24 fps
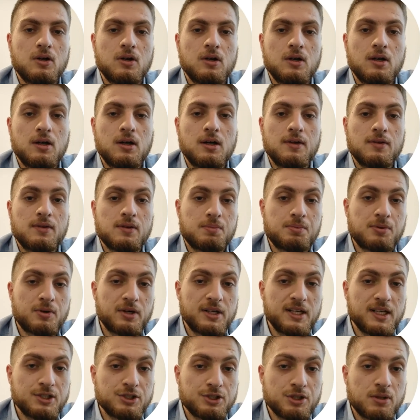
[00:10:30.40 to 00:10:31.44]
The
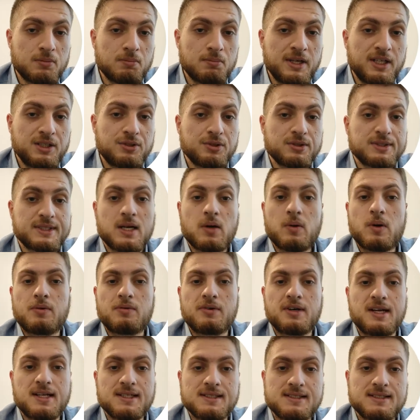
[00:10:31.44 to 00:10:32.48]
prediction matrix,
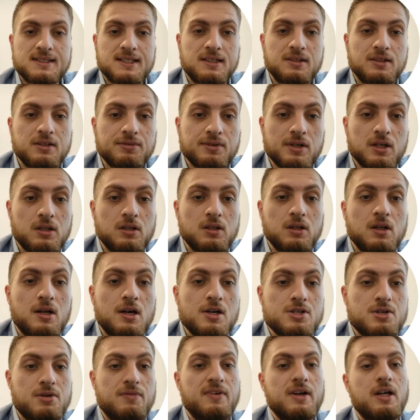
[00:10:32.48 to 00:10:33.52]
however, has significantly
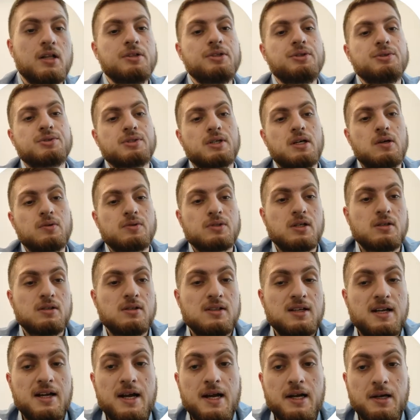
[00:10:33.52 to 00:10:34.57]
larger values outside the
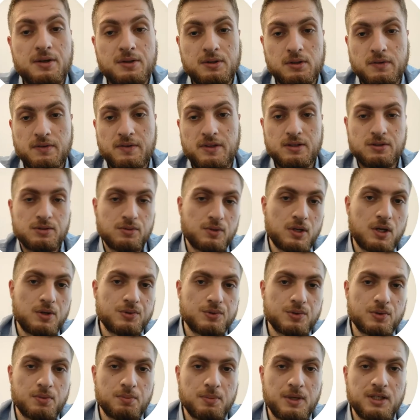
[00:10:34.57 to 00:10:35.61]
diagonal than the ground
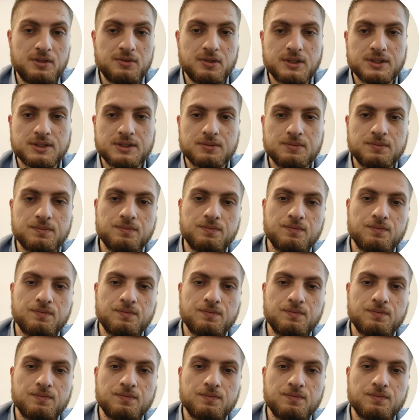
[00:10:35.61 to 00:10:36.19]
truth matrix.